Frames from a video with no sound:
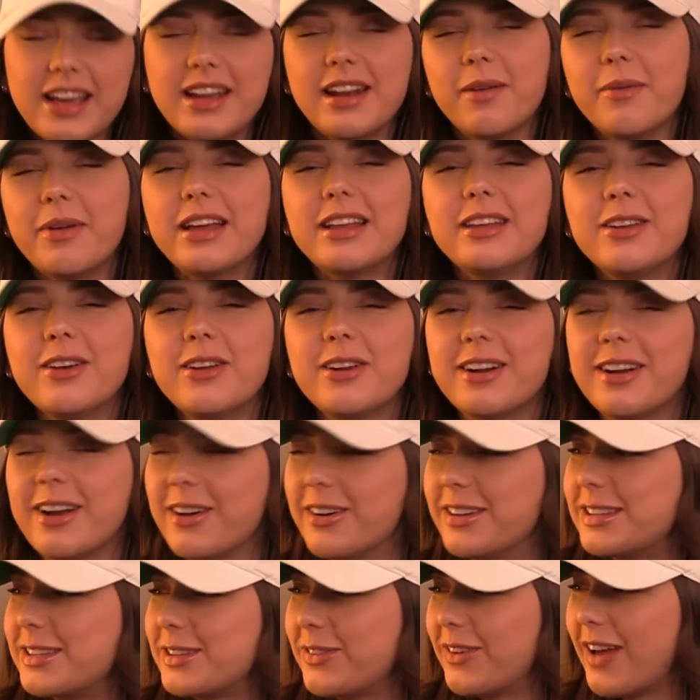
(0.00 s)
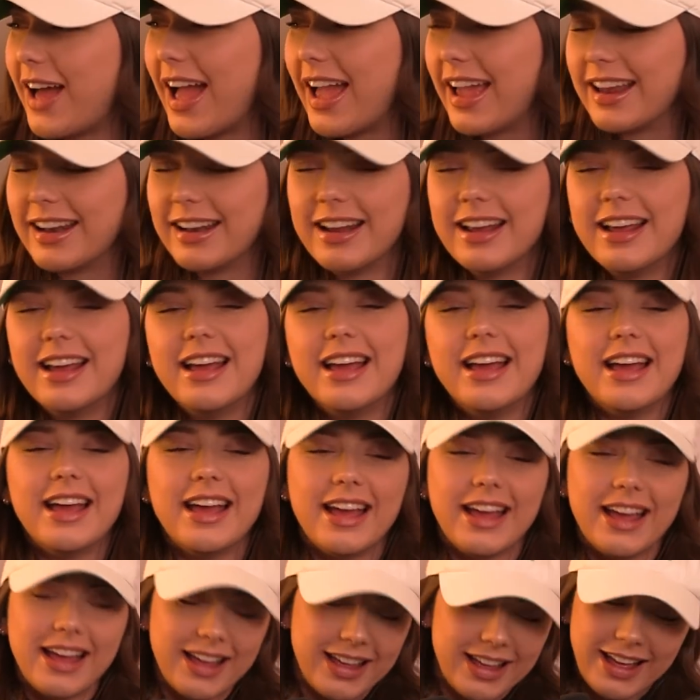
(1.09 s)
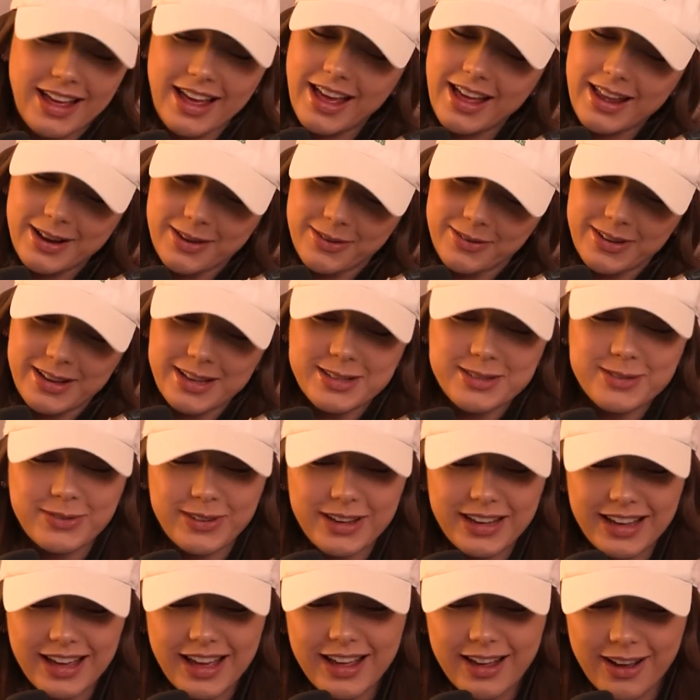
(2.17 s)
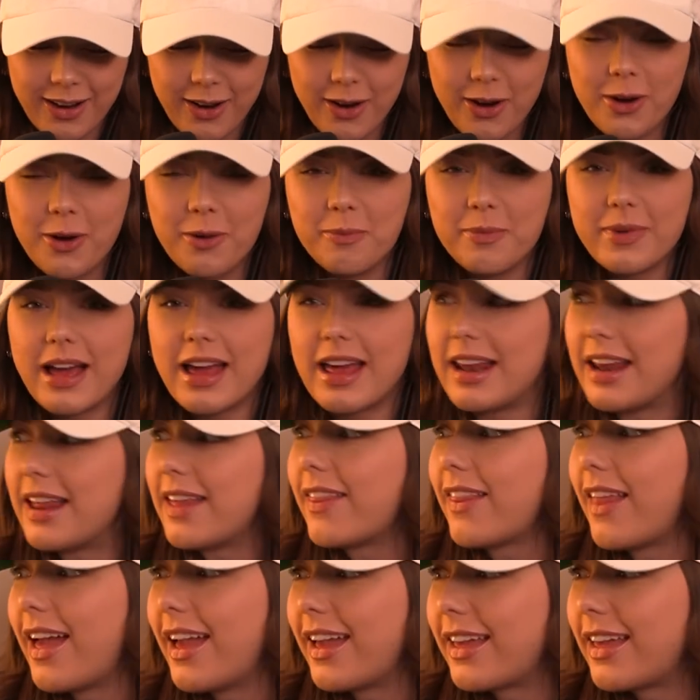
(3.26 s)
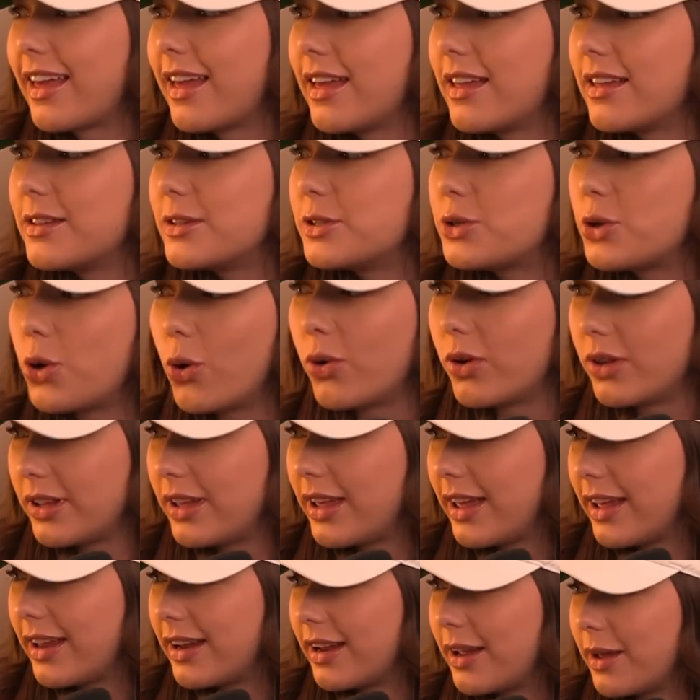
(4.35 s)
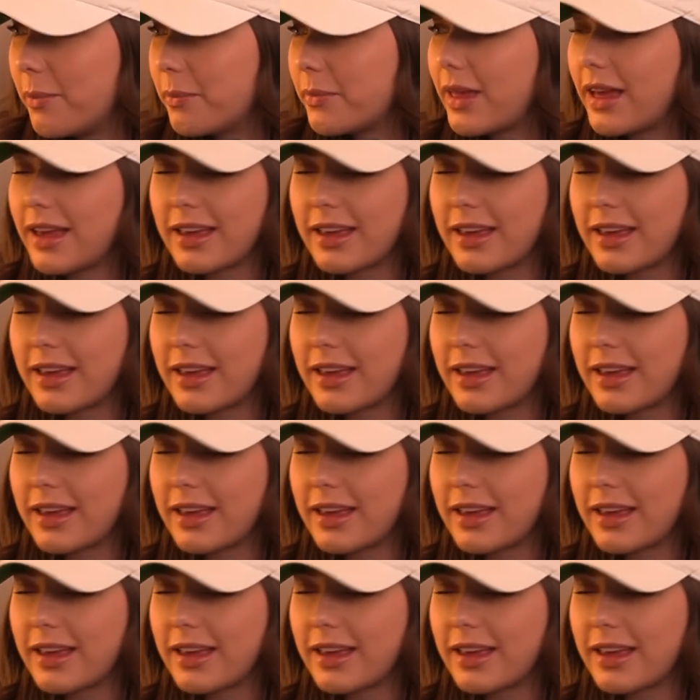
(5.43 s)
And I'm like, no, it's fine. Anyways, we get home and it totally hit him.